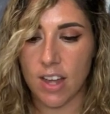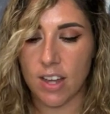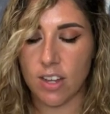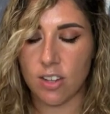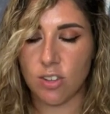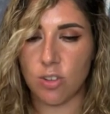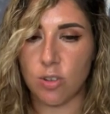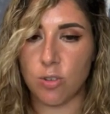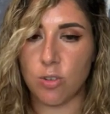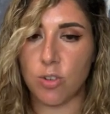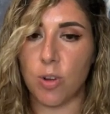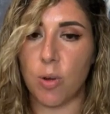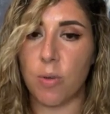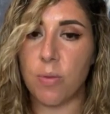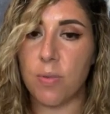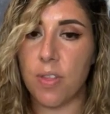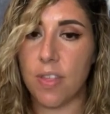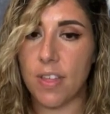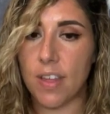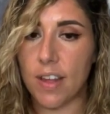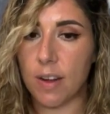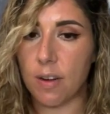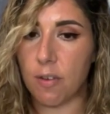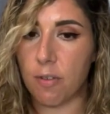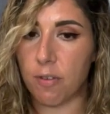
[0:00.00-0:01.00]
So don't
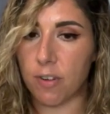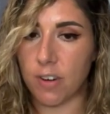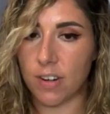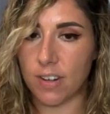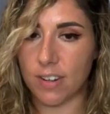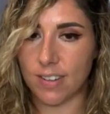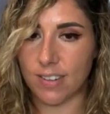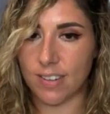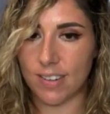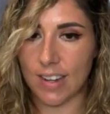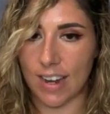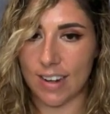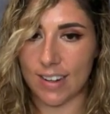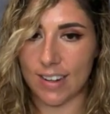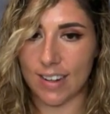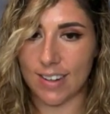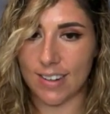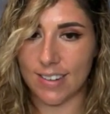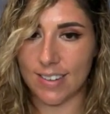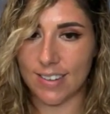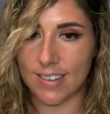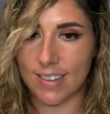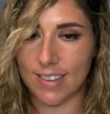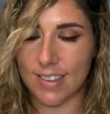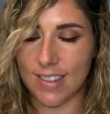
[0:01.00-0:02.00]
think for a
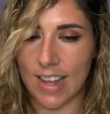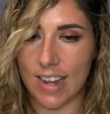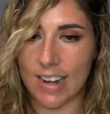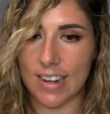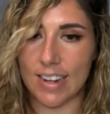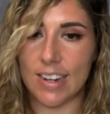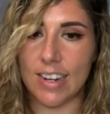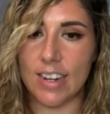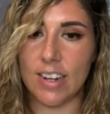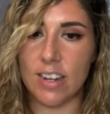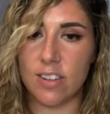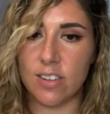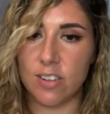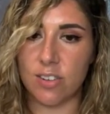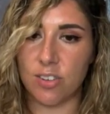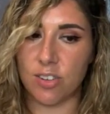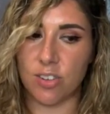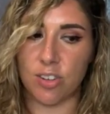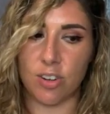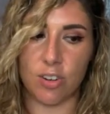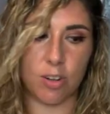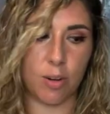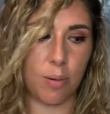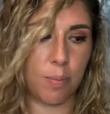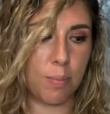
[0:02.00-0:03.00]
second that
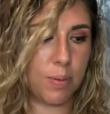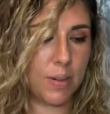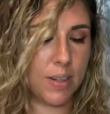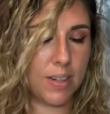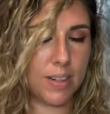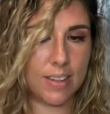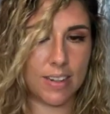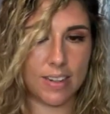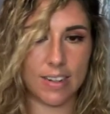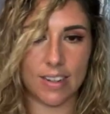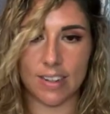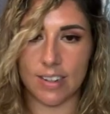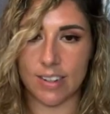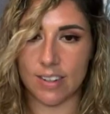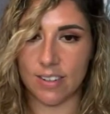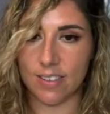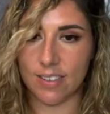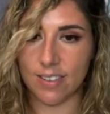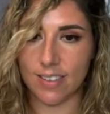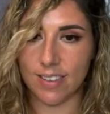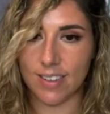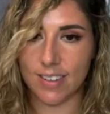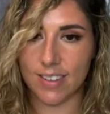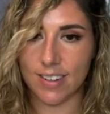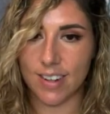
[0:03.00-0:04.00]
healers are completely
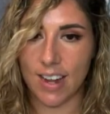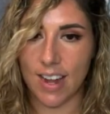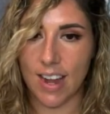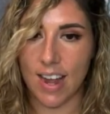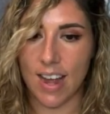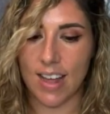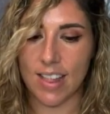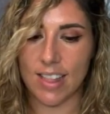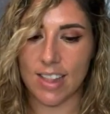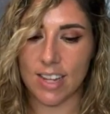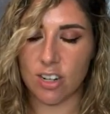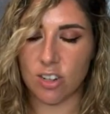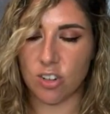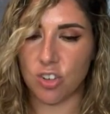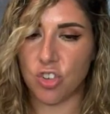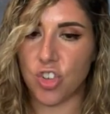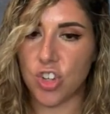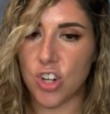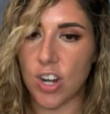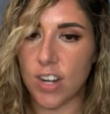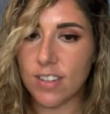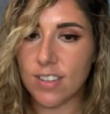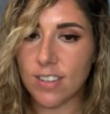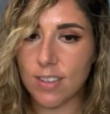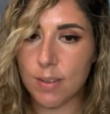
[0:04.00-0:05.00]
healed. They are
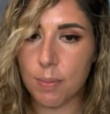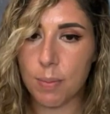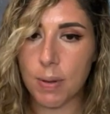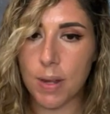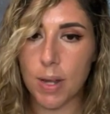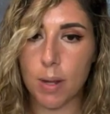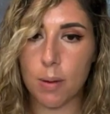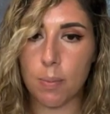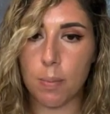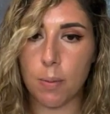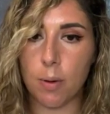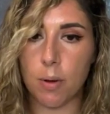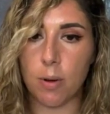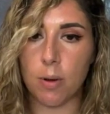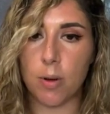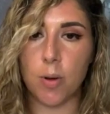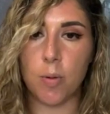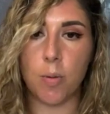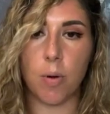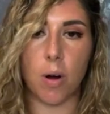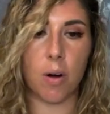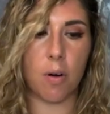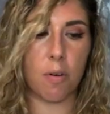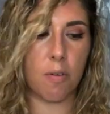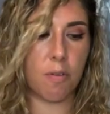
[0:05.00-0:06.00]
just people
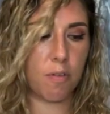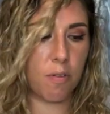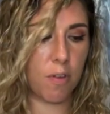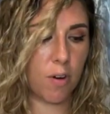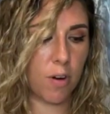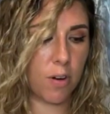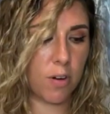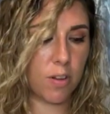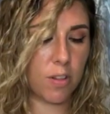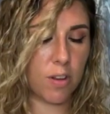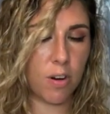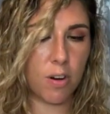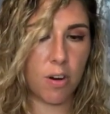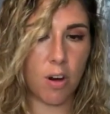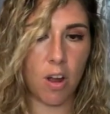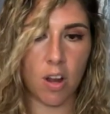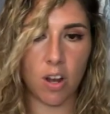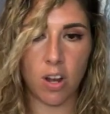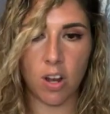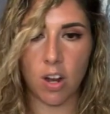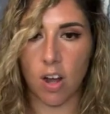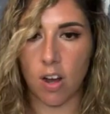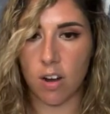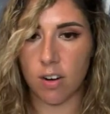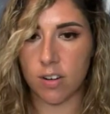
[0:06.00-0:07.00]
who are further
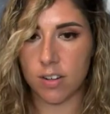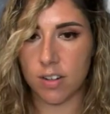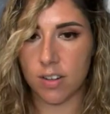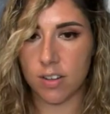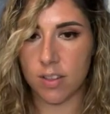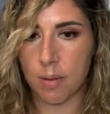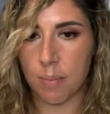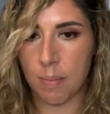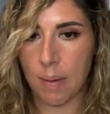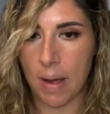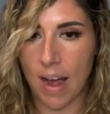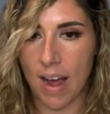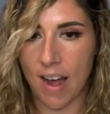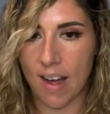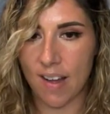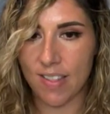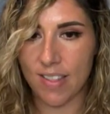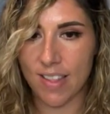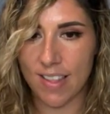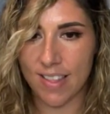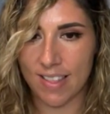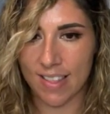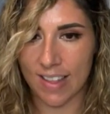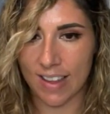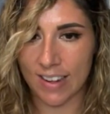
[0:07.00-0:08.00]
along the path
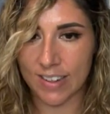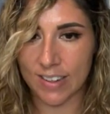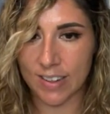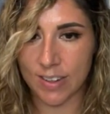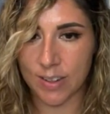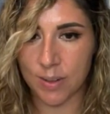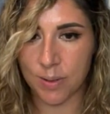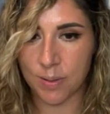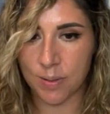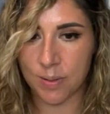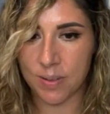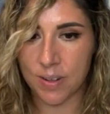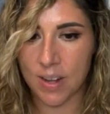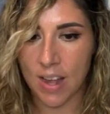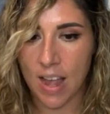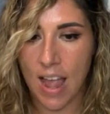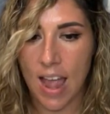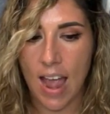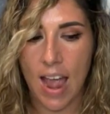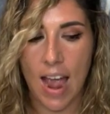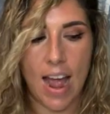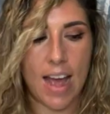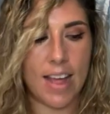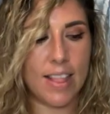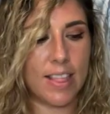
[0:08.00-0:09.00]
than you,
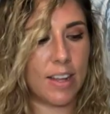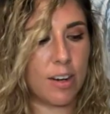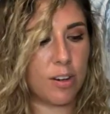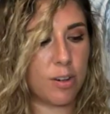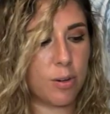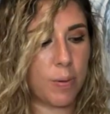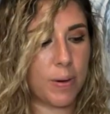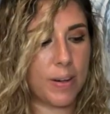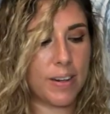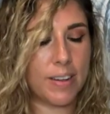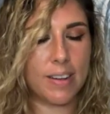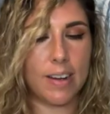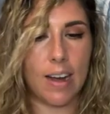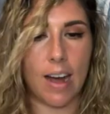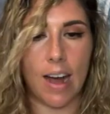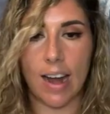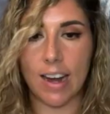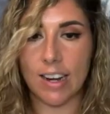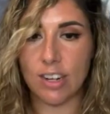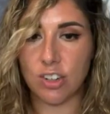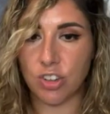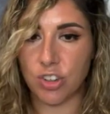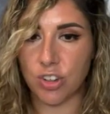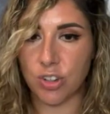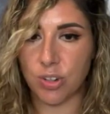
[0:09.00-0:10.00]
and they're going to
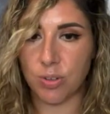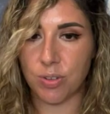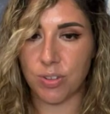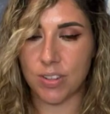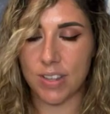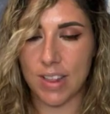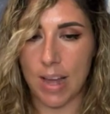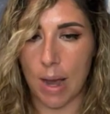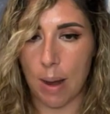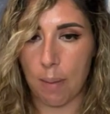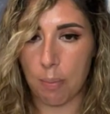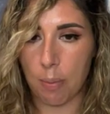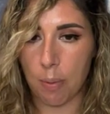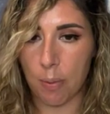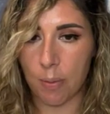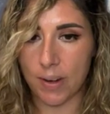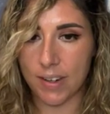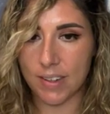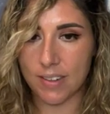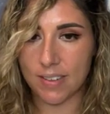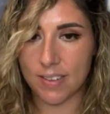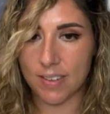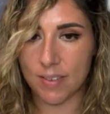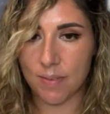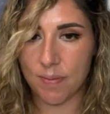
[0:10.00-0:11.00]
guide you to that
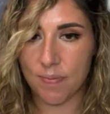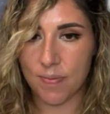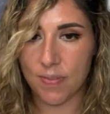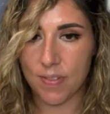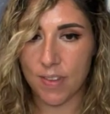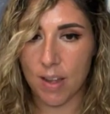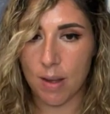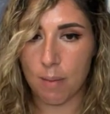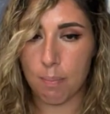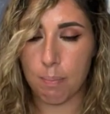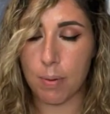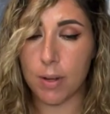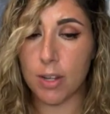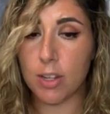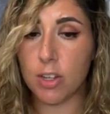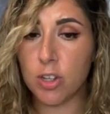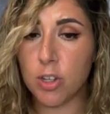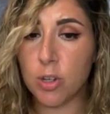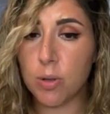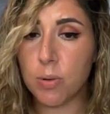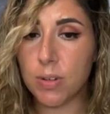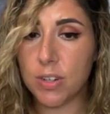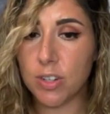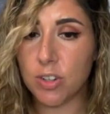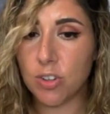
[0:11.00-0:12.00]
point. But
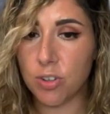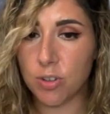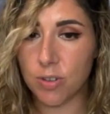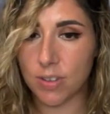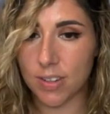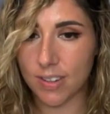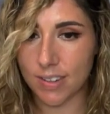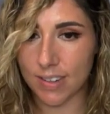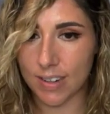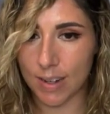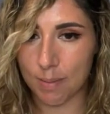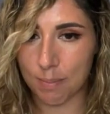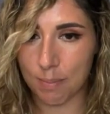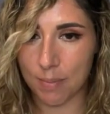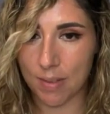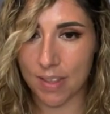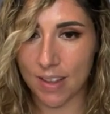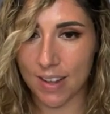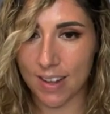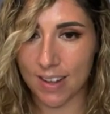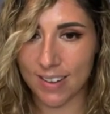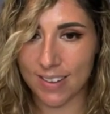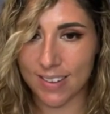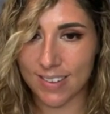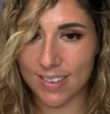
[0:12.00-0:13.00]
you can do the same
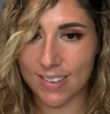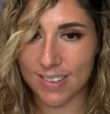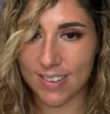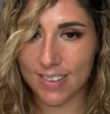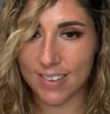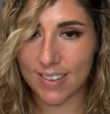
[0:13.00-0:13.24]
thing.